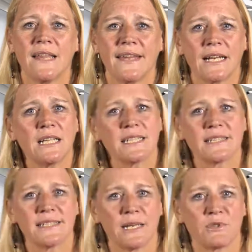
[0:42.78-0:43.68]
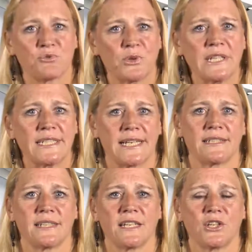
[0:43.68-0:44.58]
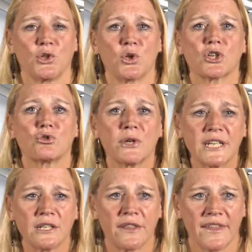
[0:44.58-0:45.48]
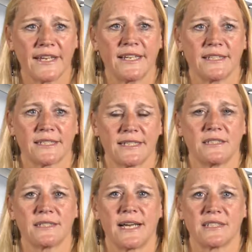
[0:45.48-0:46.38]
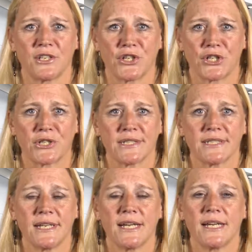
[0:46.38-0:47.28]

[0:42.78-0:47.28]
The Nclex exam is really testing your critical thinking skills as a nurse,